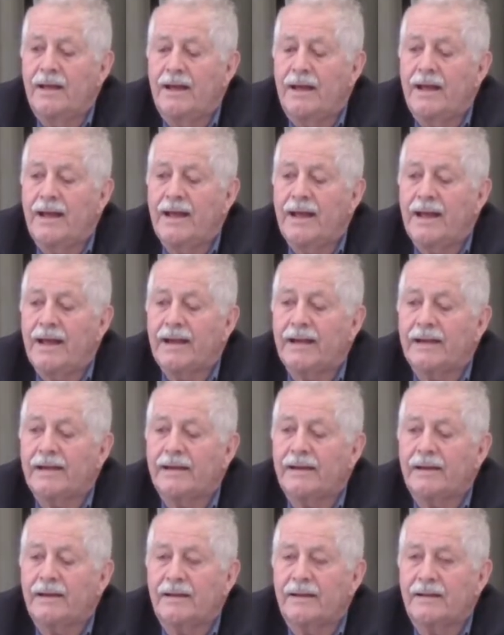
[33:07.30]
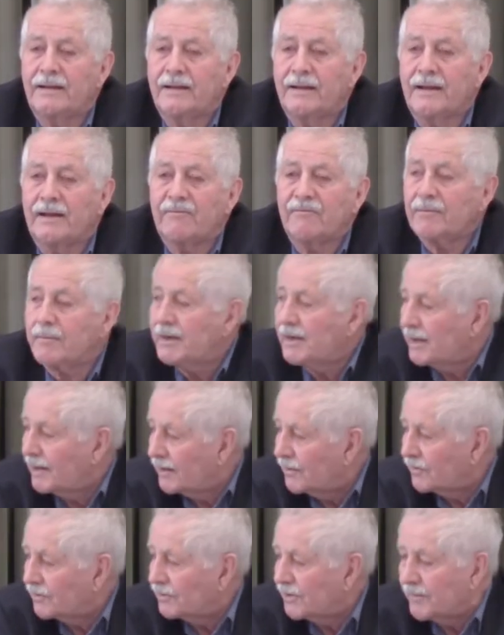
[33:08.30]
And everybody
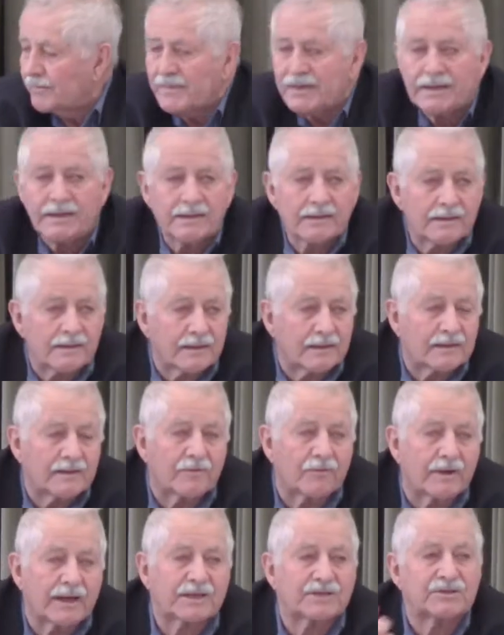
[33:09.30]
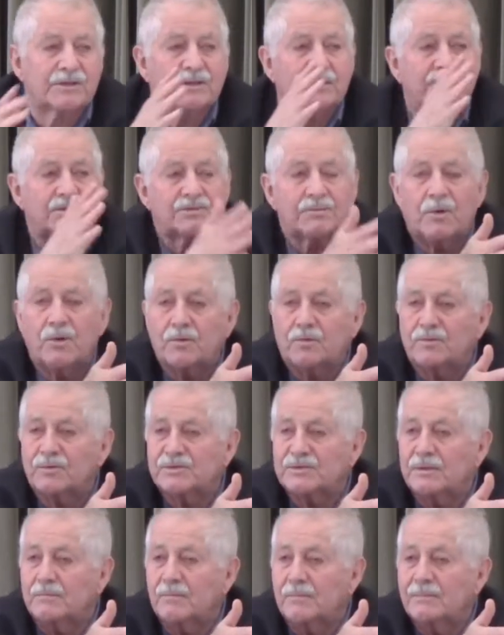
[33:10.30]
looked at me in the direction the smoke
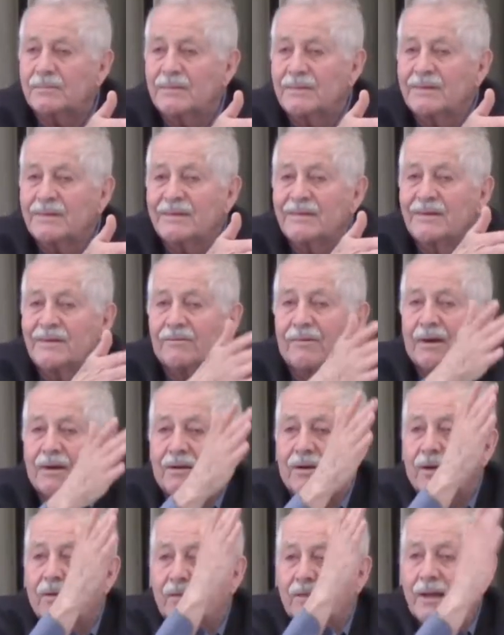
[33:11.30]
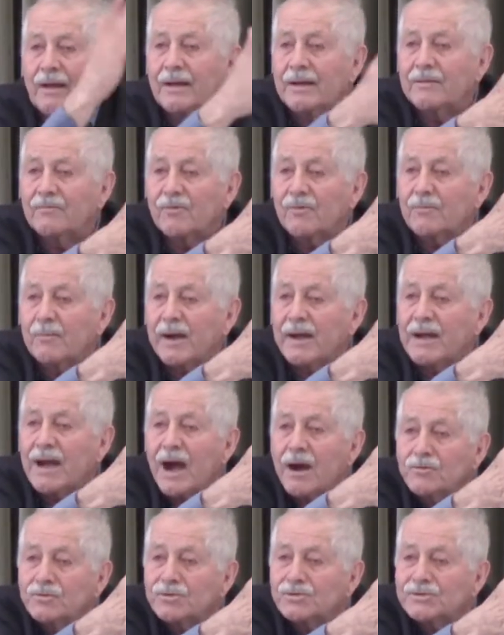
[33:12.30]
was at, right on line with my
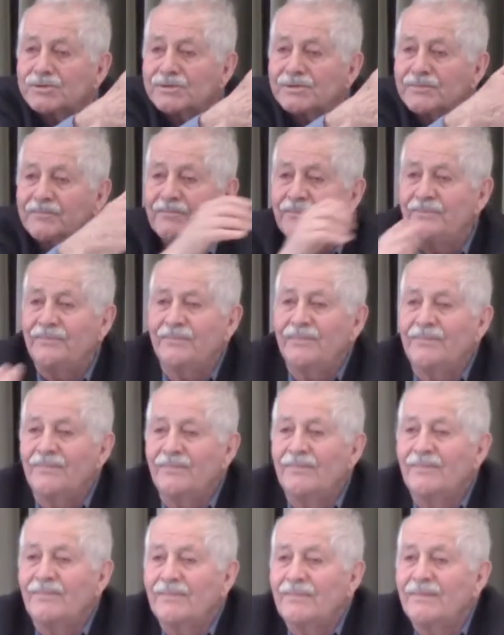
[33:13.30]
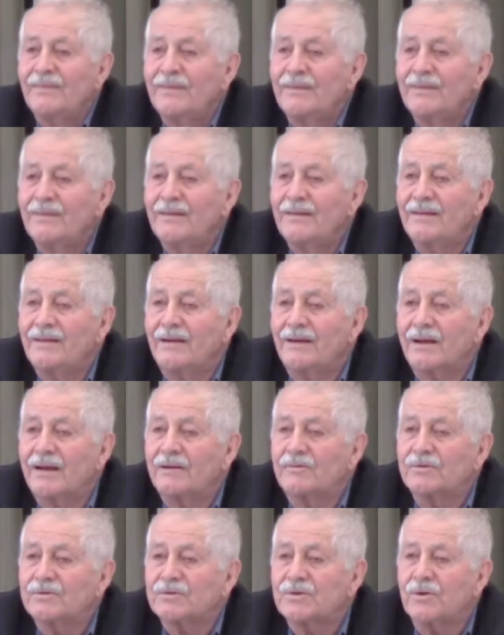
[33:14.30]
house. And I
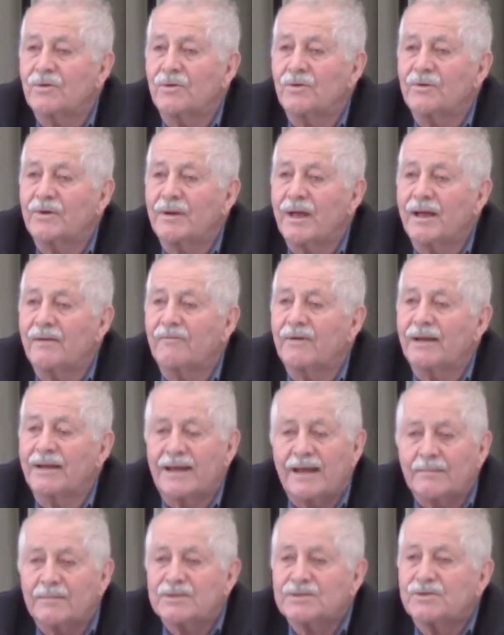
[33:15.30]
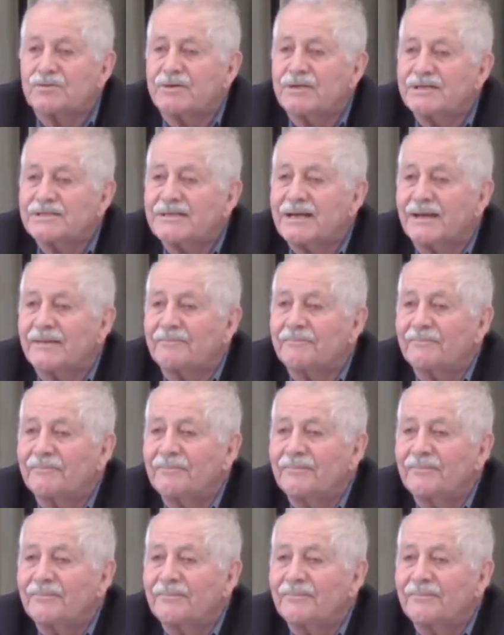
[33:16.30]
was known to have a chemistry set.